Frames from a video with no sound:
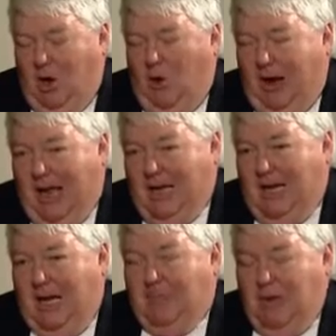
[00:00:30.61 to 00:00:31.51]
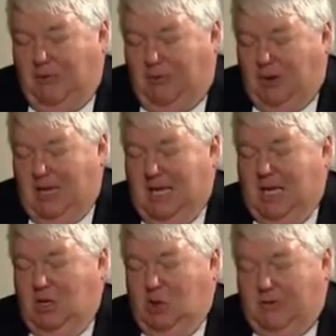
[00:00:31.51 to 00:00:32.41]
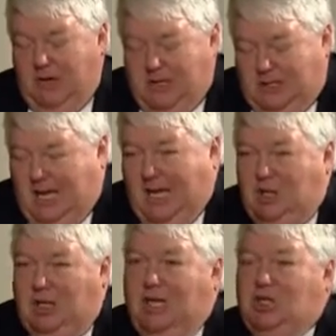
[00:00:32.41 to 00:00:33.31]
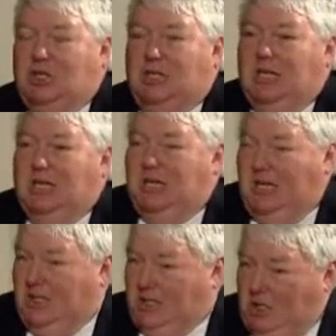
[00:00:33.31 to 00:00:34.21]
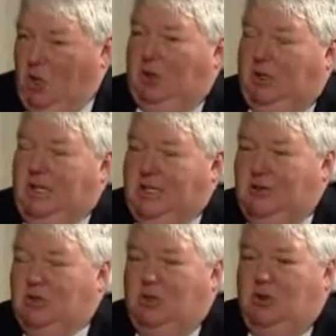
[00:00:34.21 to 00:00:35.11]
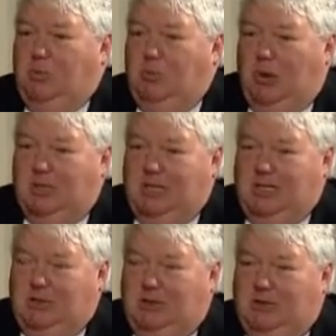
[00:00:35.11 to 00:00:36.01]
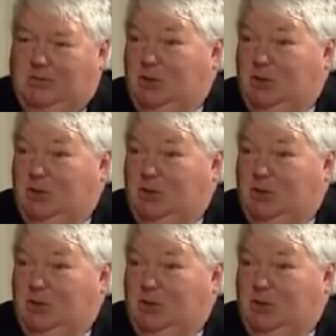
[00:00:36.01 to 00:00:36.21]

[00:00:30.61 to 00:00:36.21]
or ending free university education in Scotland? He's interested in your policies on